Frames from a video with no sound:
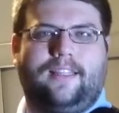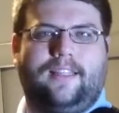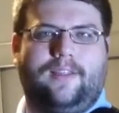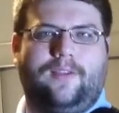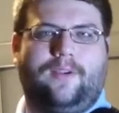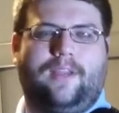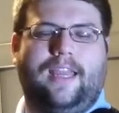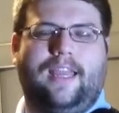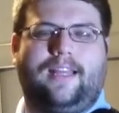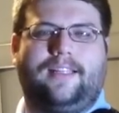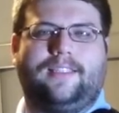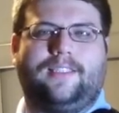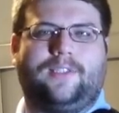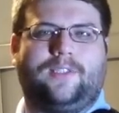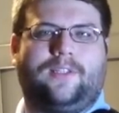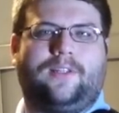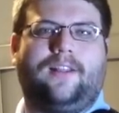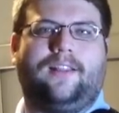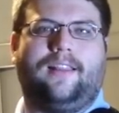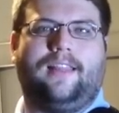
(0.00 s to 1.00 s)
You can
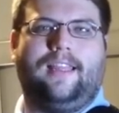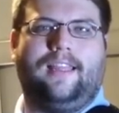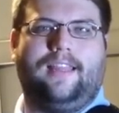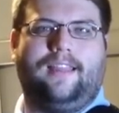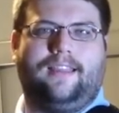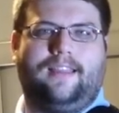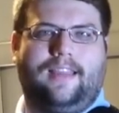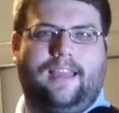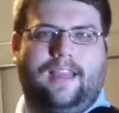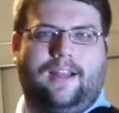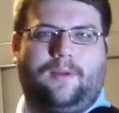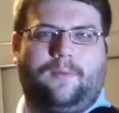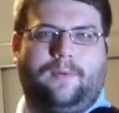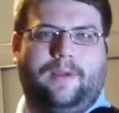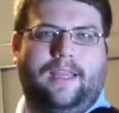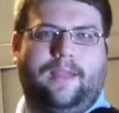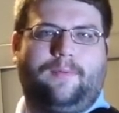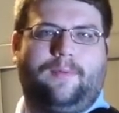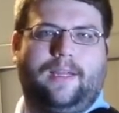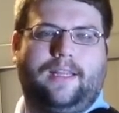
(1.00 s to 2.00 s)
certainly get
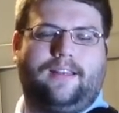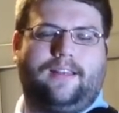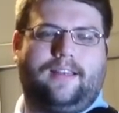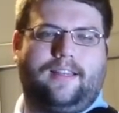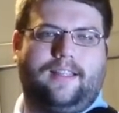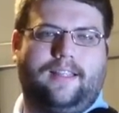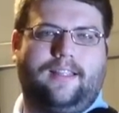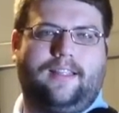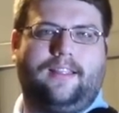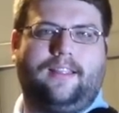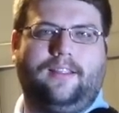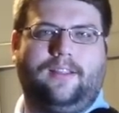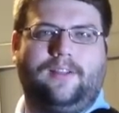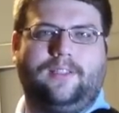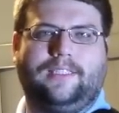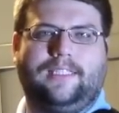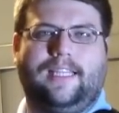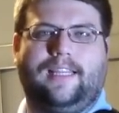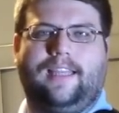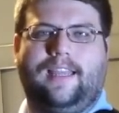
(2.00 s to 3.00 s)
away with
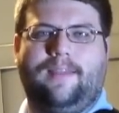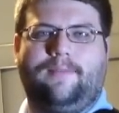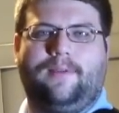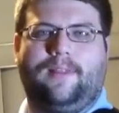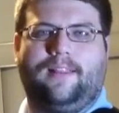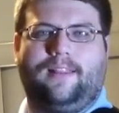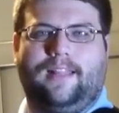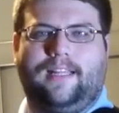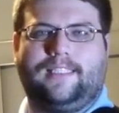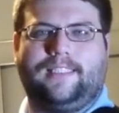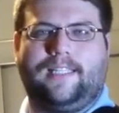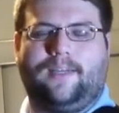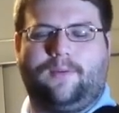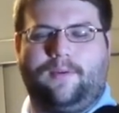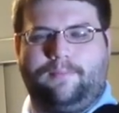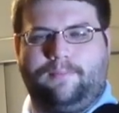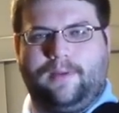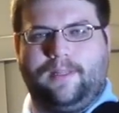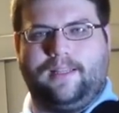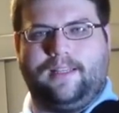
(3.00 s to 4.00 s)
using even less
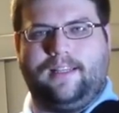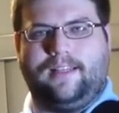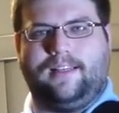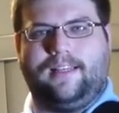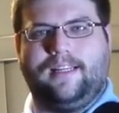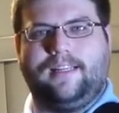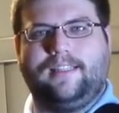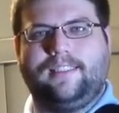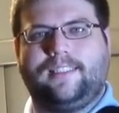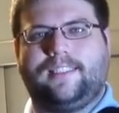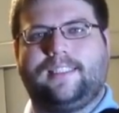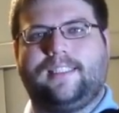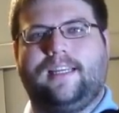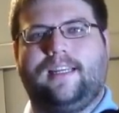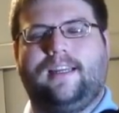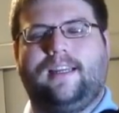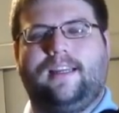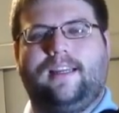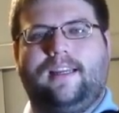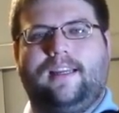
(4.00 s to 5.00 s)
equipment than this,
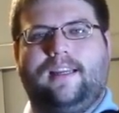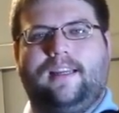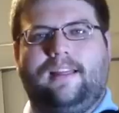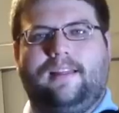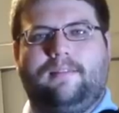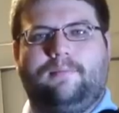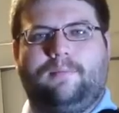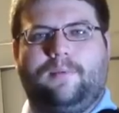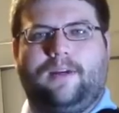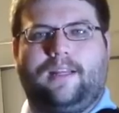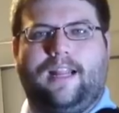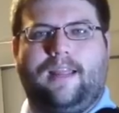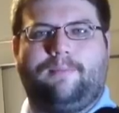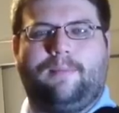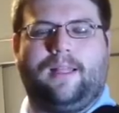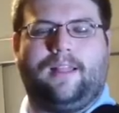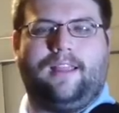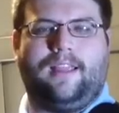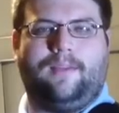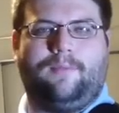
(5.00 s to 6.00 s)
but I
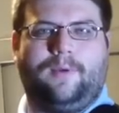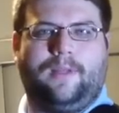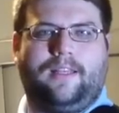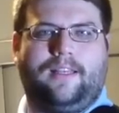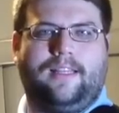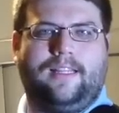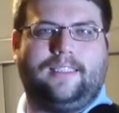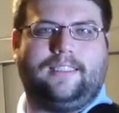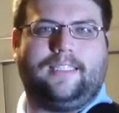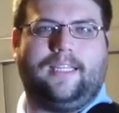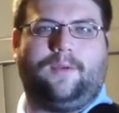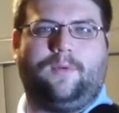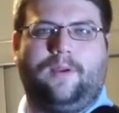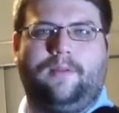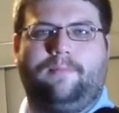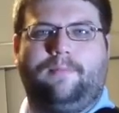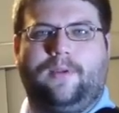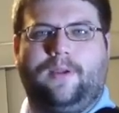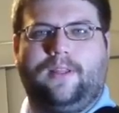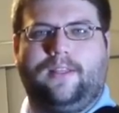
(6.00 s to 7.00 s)
believe with this
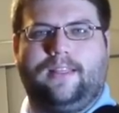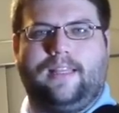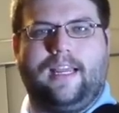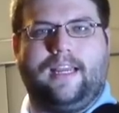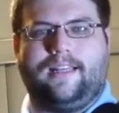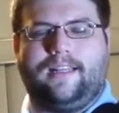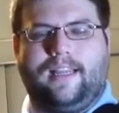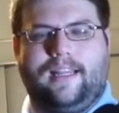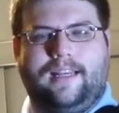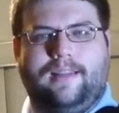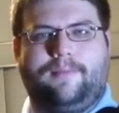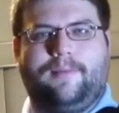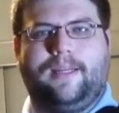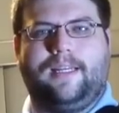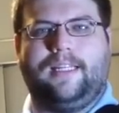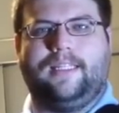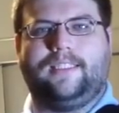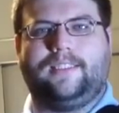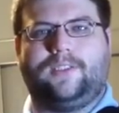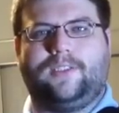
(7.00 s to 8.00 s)
equipment that
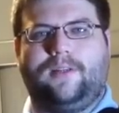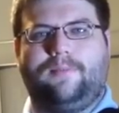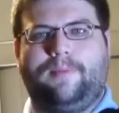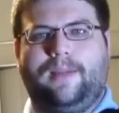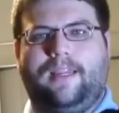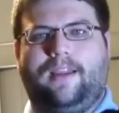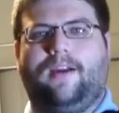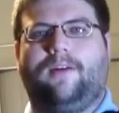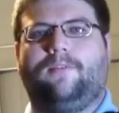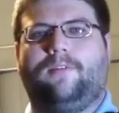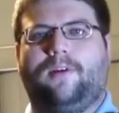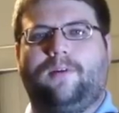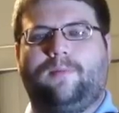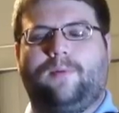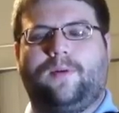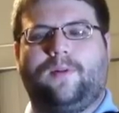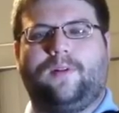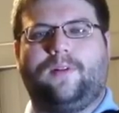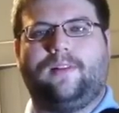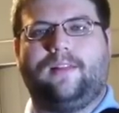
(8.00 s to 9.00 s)
anybody should be
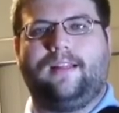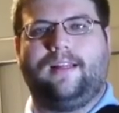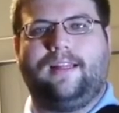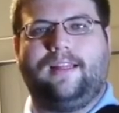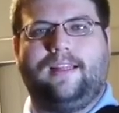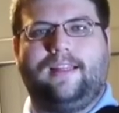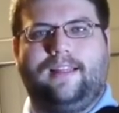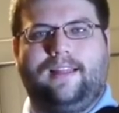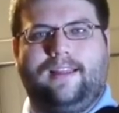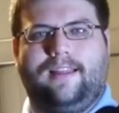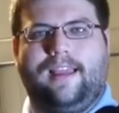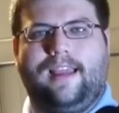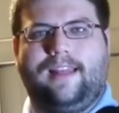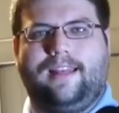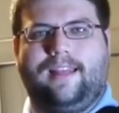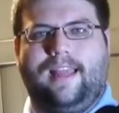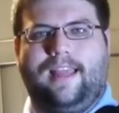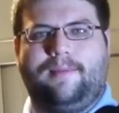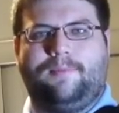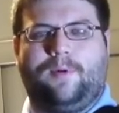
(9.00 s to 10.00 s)
comfortable and
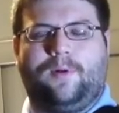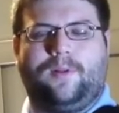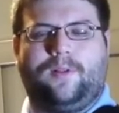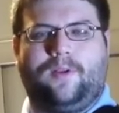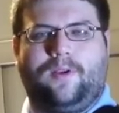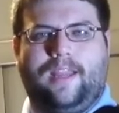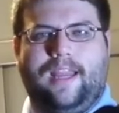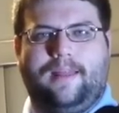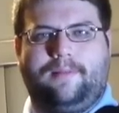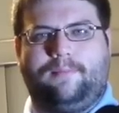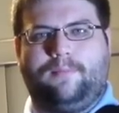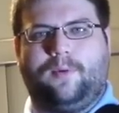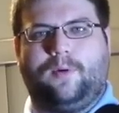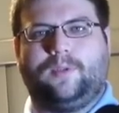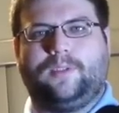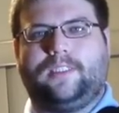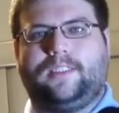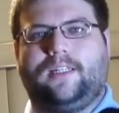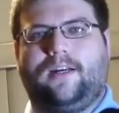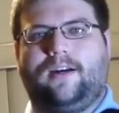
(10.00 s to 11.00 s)
able to get most
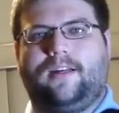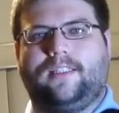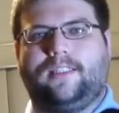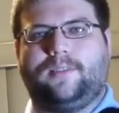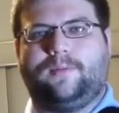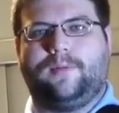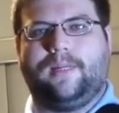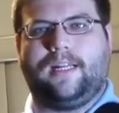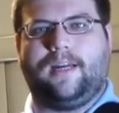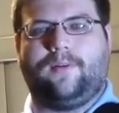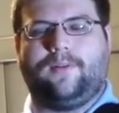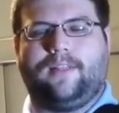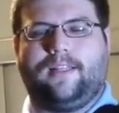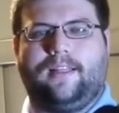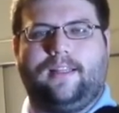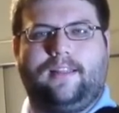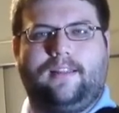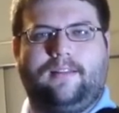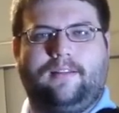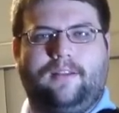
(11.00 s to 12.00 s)
shots without
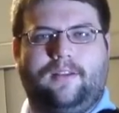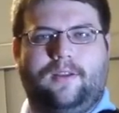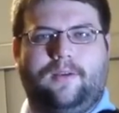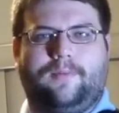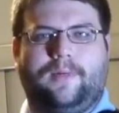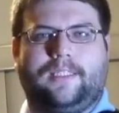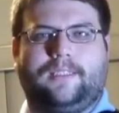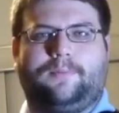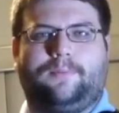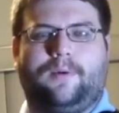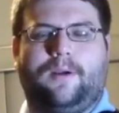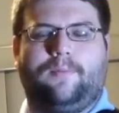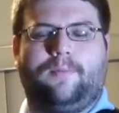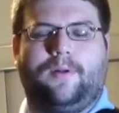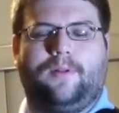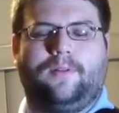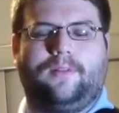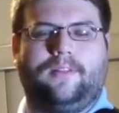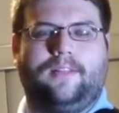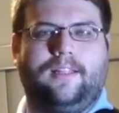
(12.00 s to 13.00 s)
too much trouble.
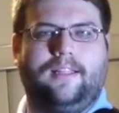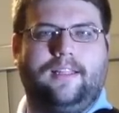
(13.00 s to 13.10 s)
